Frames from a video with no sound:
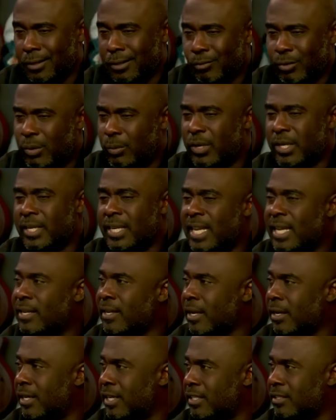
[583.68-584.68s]
we wouldn't need
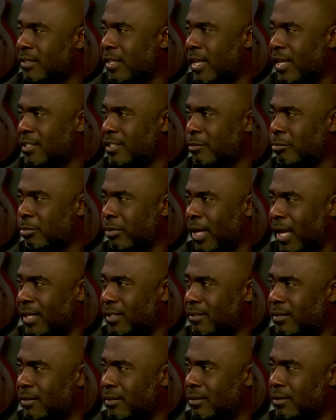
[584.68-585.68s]
none of these things in
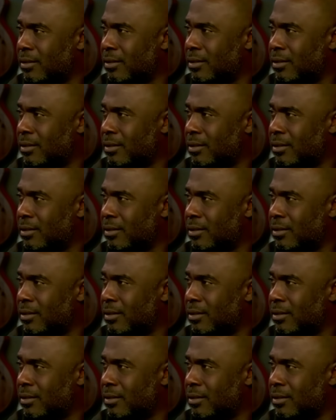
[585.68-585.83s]
place.